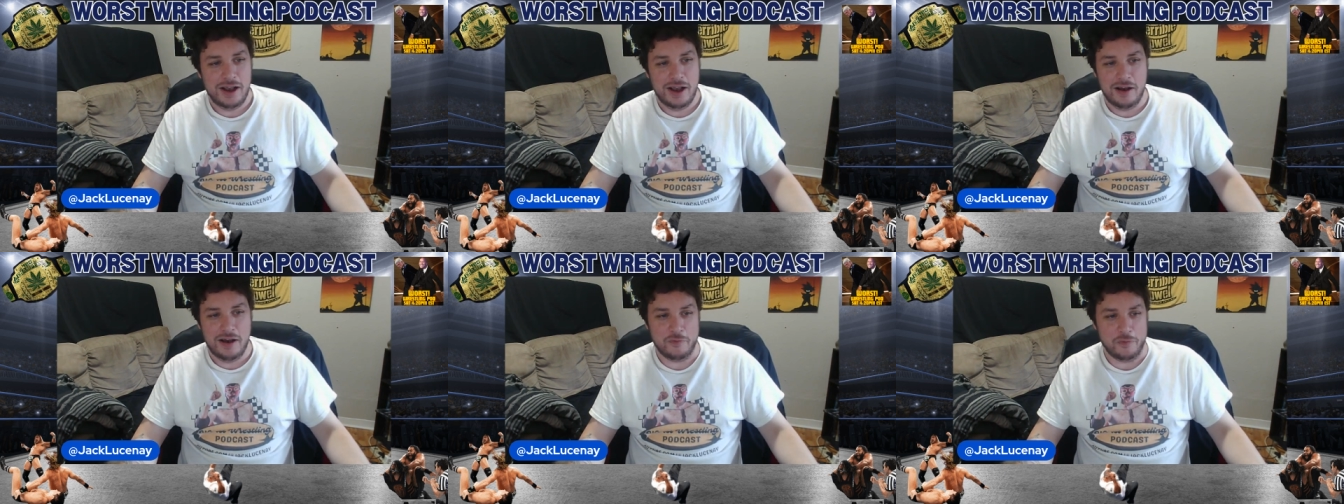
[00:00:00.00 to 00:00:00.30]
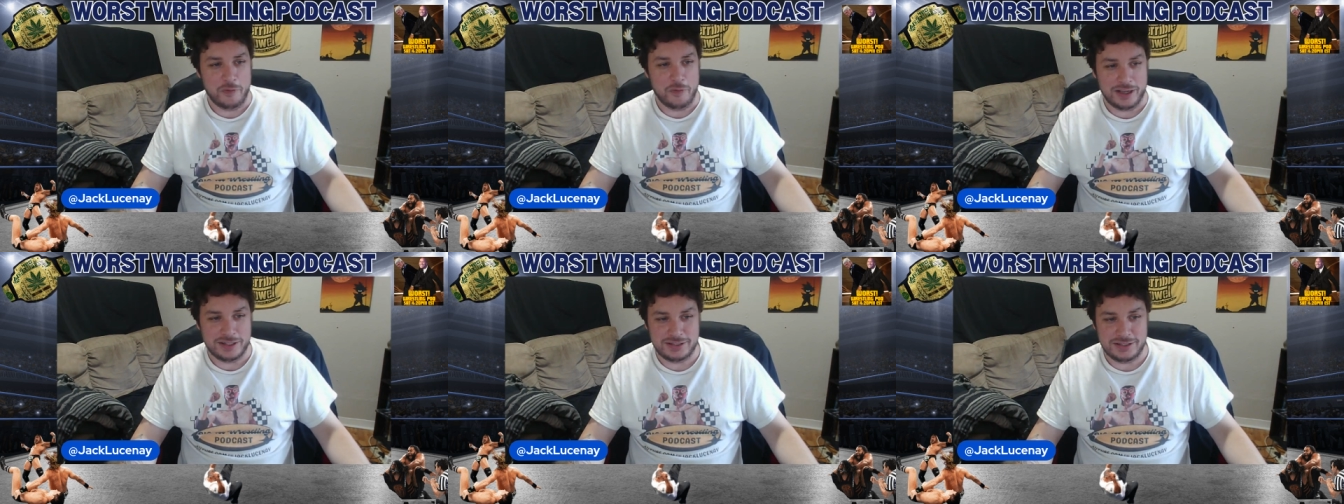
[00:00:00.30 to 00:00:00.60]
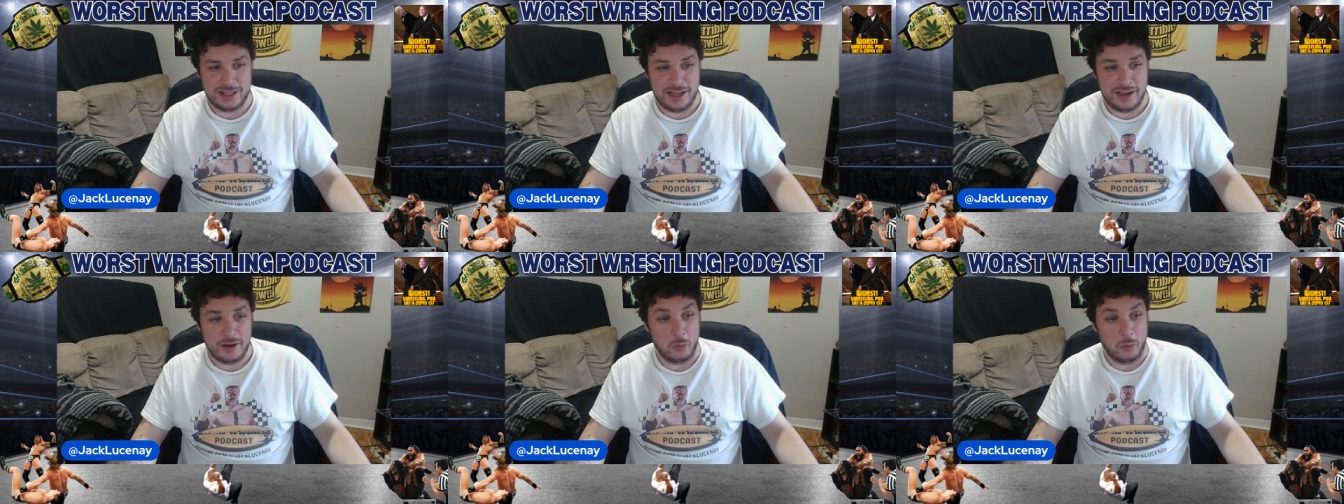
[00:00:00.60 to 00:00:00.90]
of
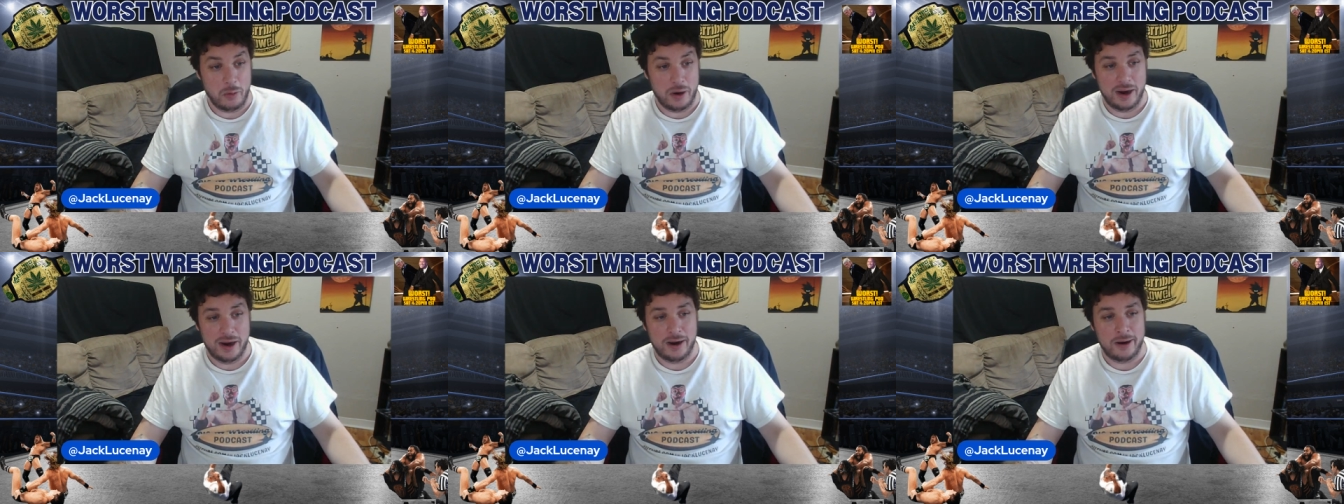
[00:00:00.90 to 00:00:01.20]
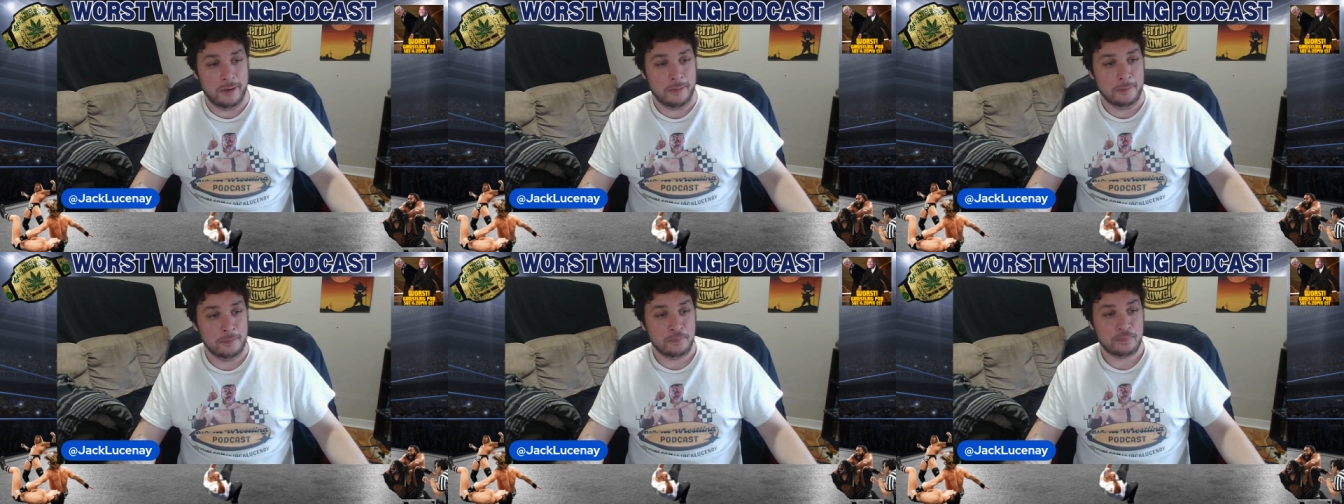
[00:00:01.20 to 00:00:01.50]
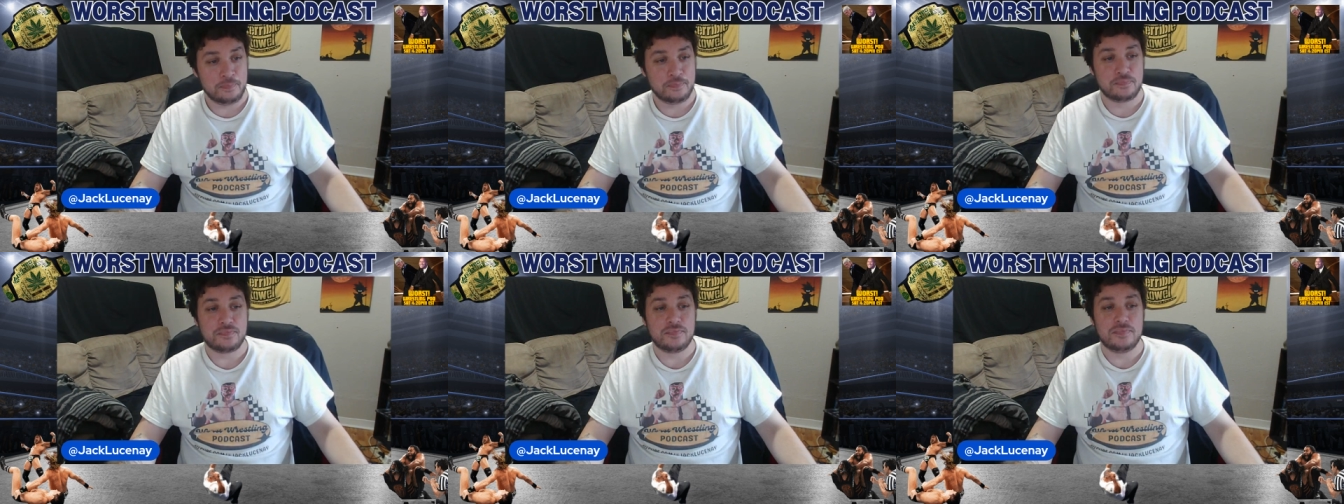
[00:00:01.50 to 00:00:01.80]
wrestling where
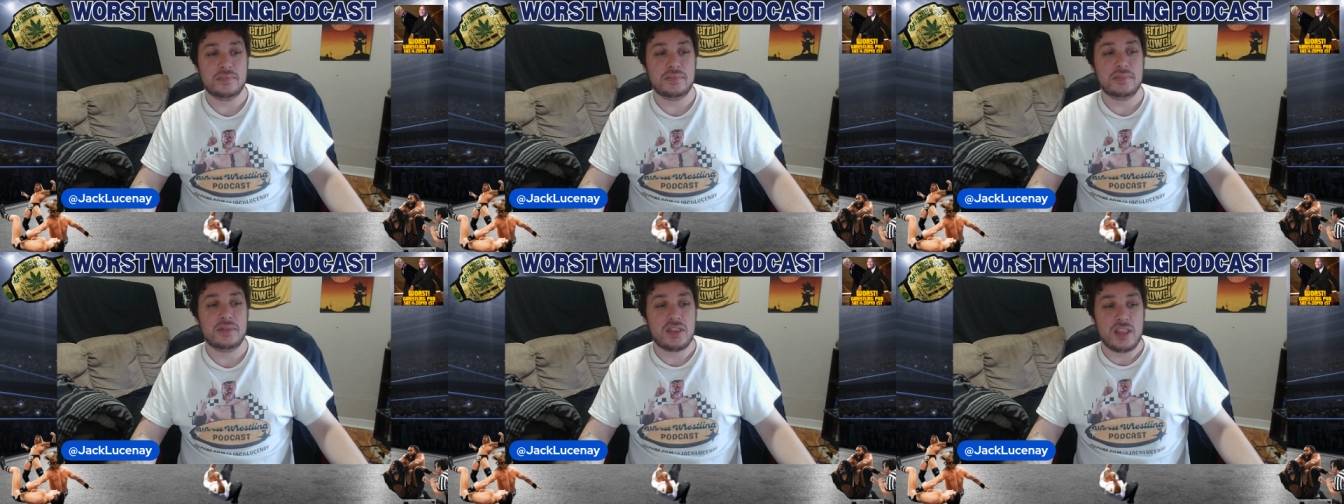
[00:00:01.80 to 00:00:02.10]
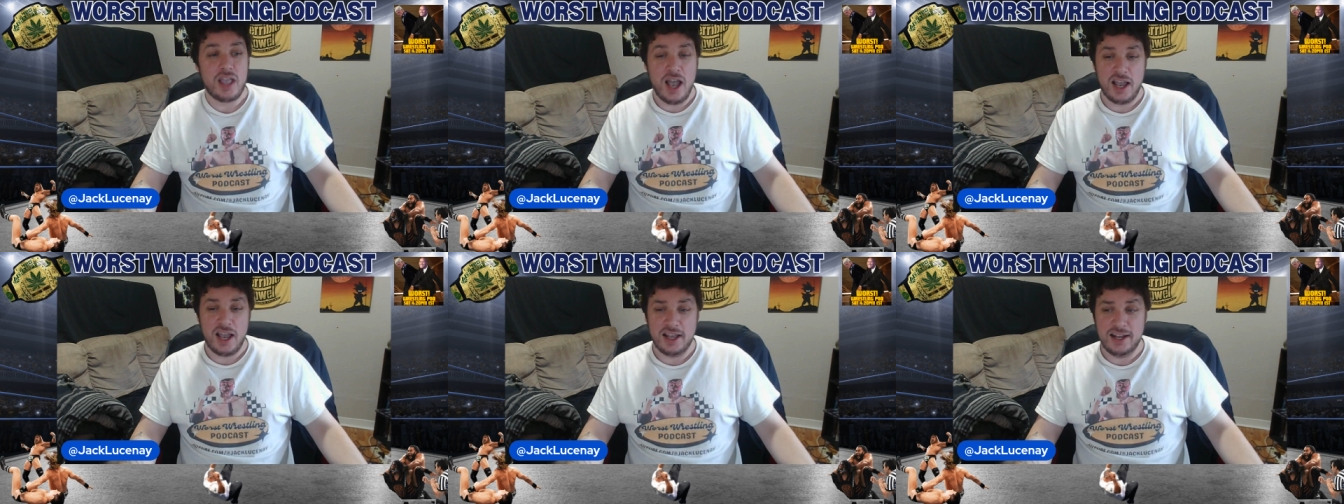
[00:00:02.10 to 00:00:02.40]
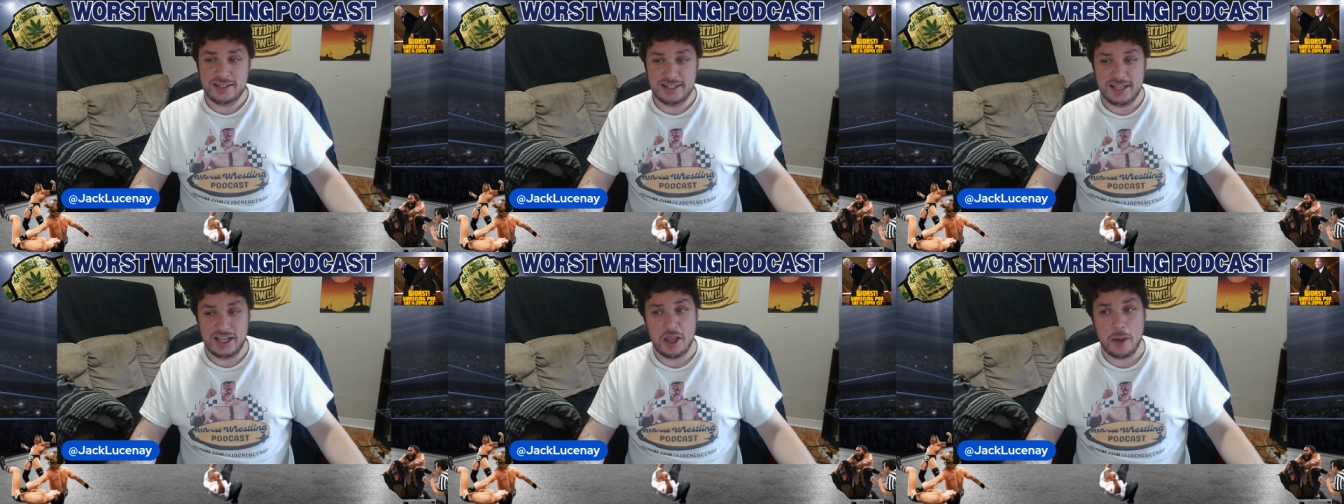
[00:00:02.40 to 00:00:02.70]
I
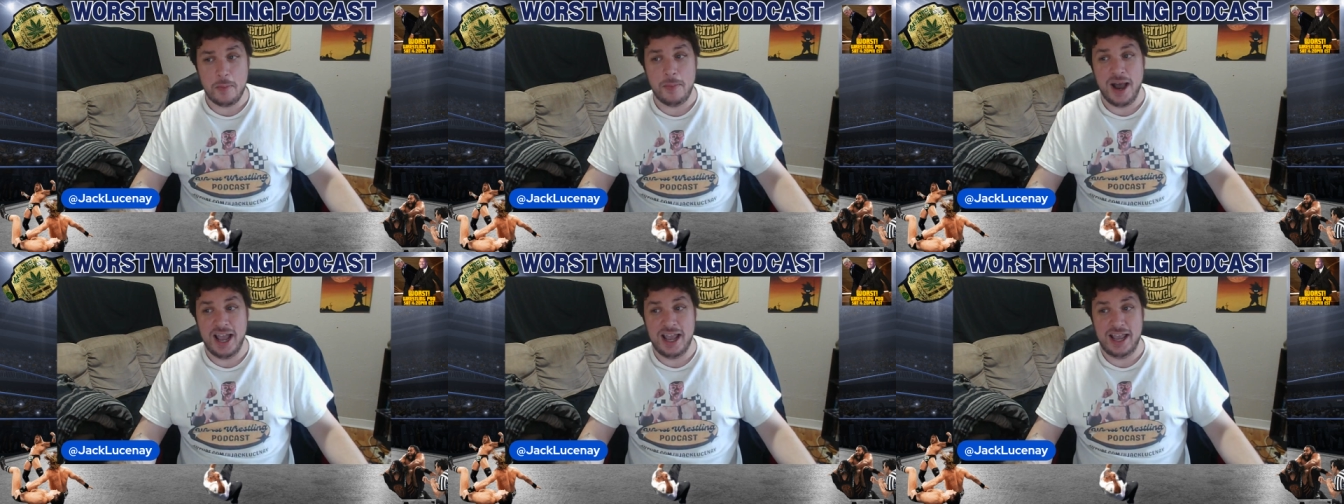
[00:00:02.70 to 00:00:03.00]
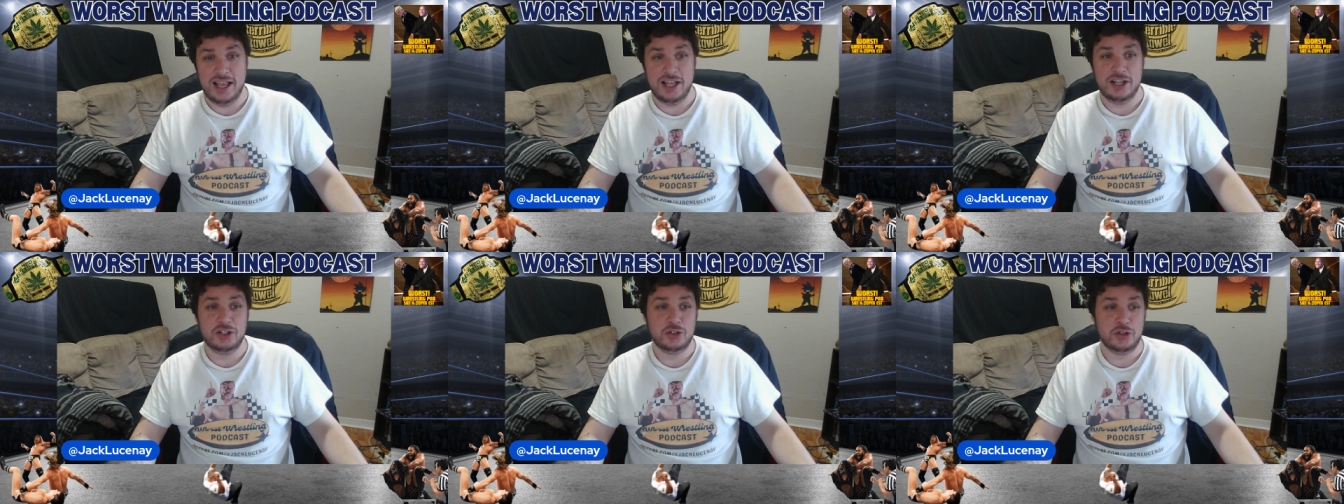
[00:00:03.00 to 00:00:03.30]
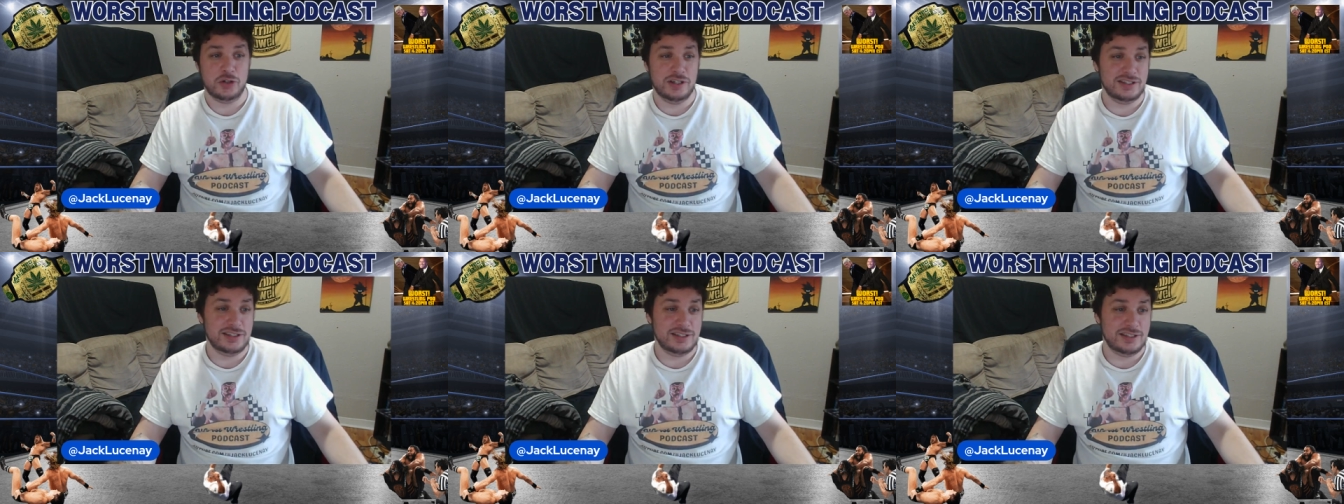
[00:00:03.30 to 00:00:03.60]
got to tell you, my
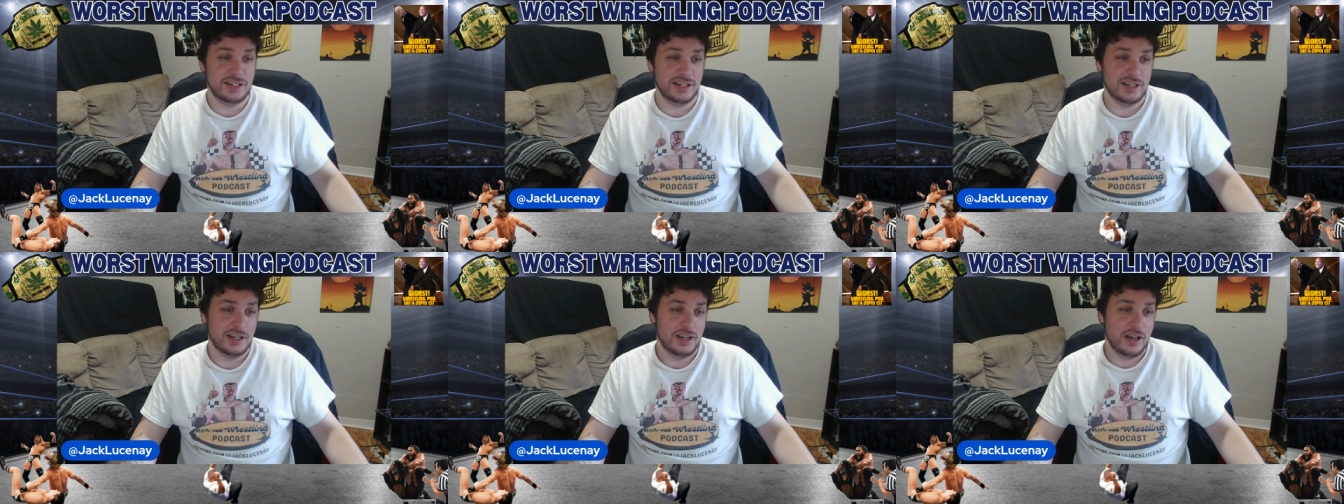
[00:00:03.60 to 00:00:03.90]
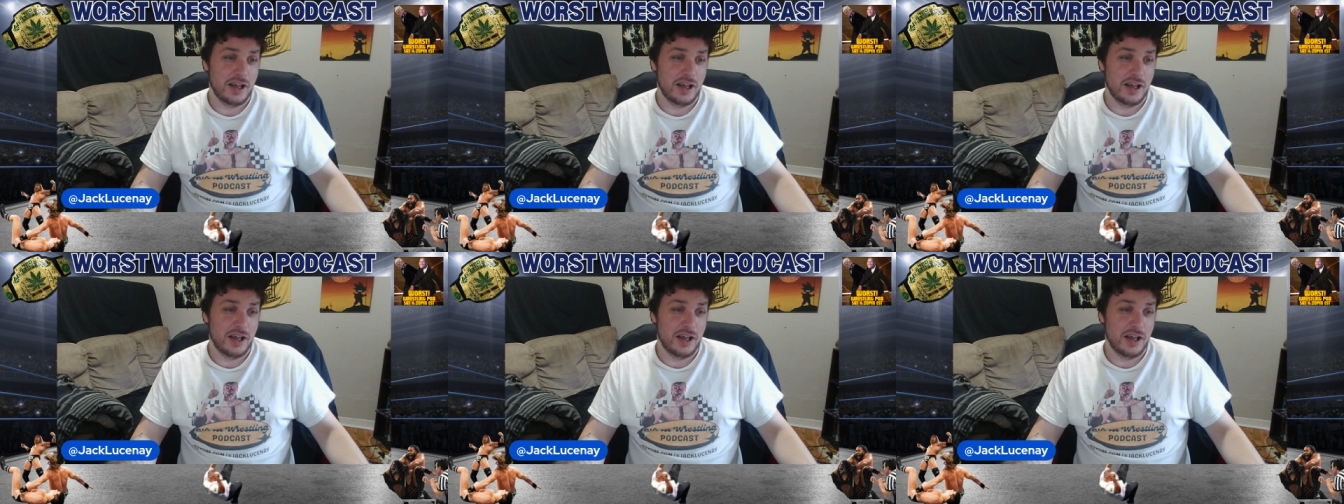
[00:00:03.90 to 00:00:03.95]
interest